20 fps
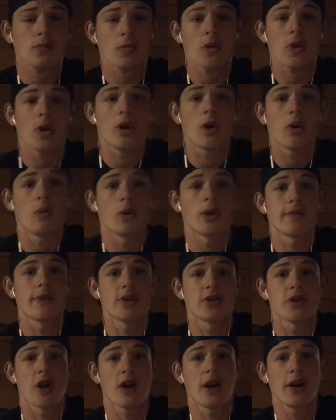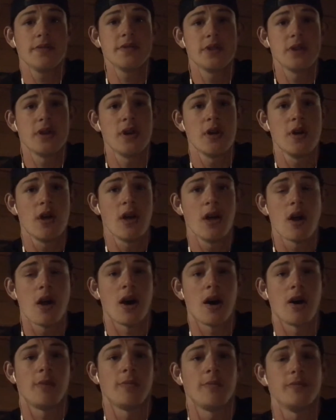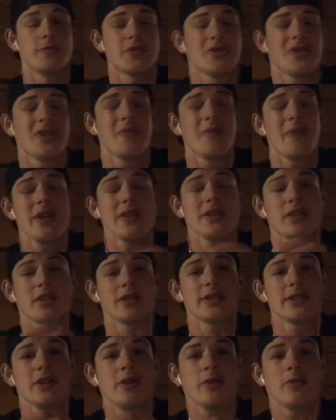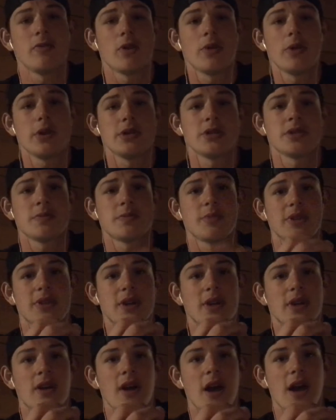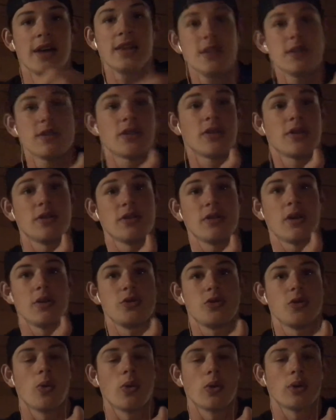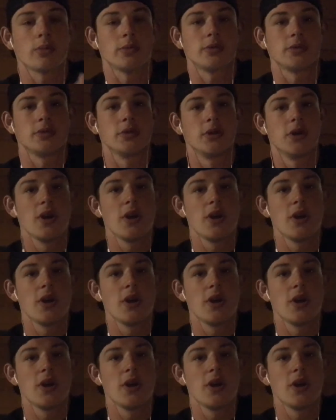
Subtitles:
one of our drives. So they're considered rodents, but I think they're adorable.